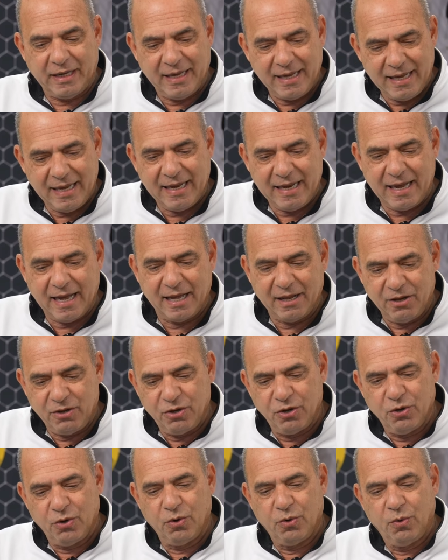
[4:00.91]
he and
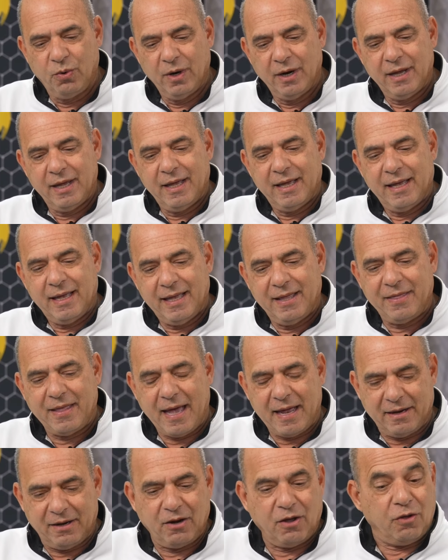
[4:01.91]
you in
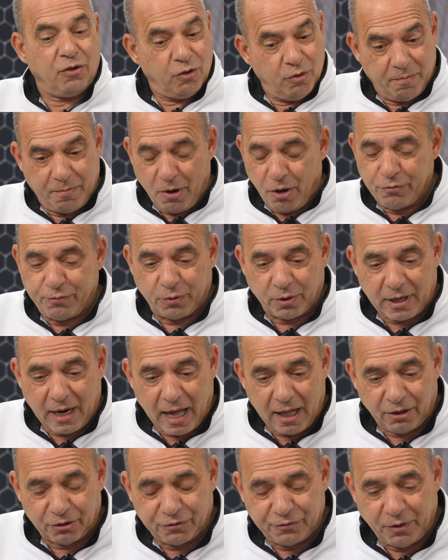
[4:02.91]
that you both were
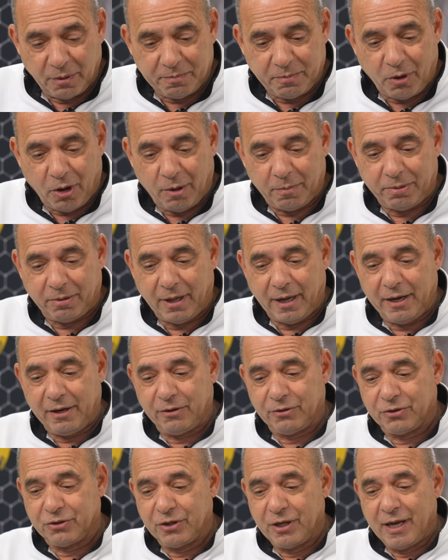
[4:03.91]
college football
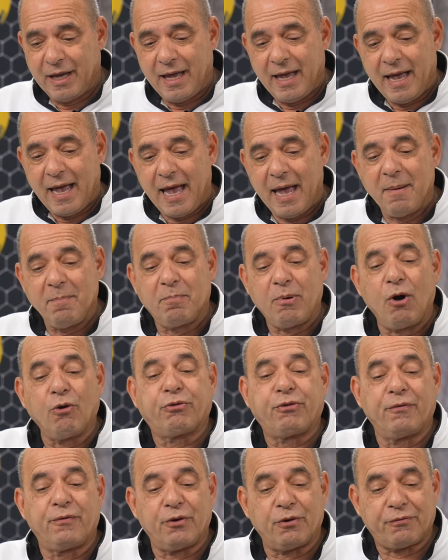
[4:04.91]
players and
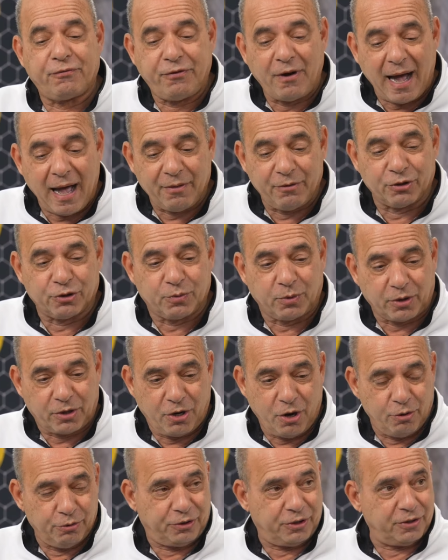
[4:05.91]
both of your fathers were
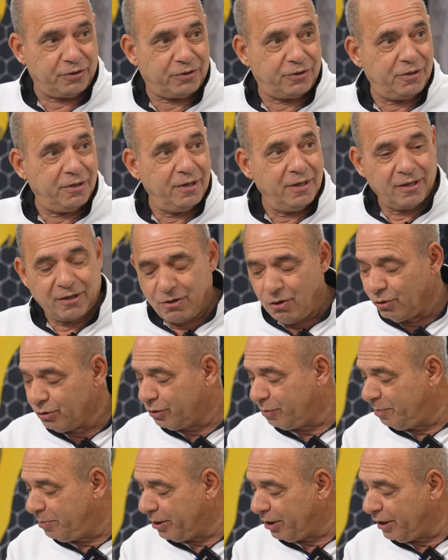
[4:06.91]
coaches.
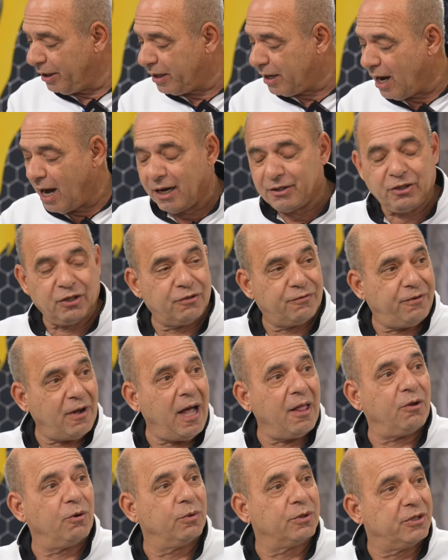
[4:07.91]
Coach Billy Cosh, his
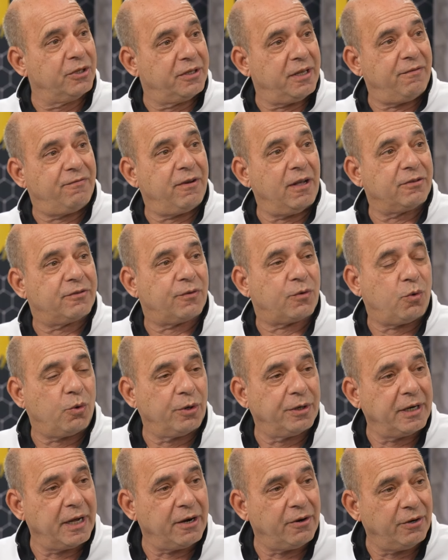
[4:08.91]
father was a defensive
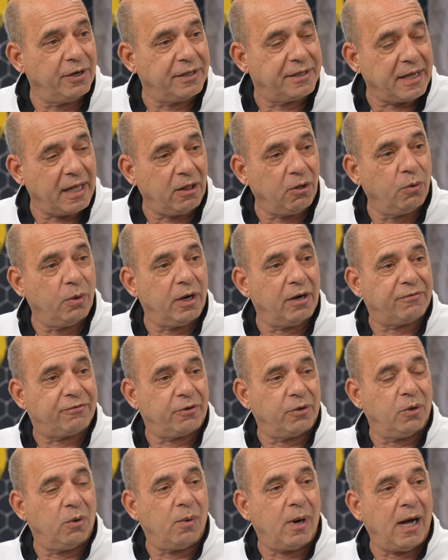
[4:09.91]
coordinator at Delaware
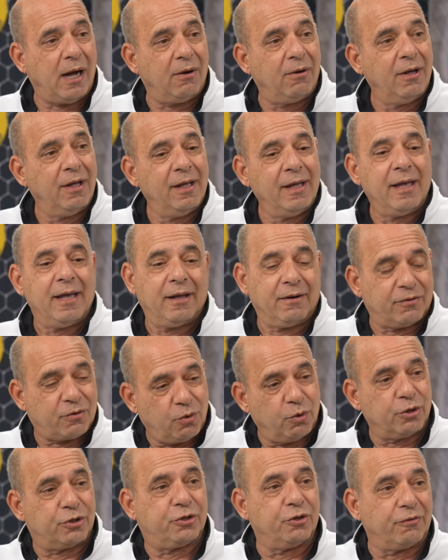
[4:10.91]
for a while. And of
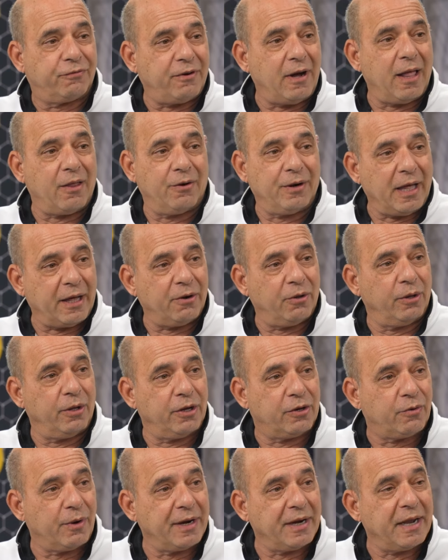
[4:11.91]
course, your father, not only a
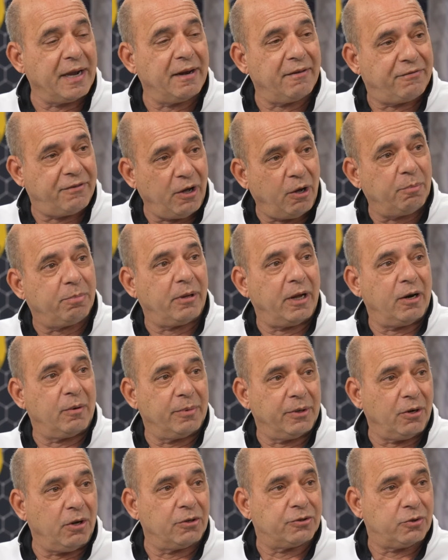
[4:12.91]
great NFL player,
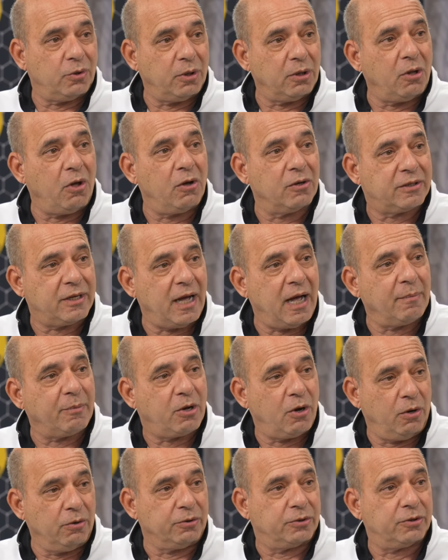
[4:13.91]
but also a longtime
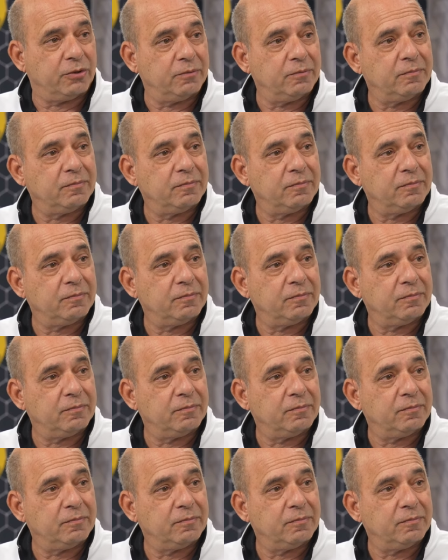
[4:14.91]
coach.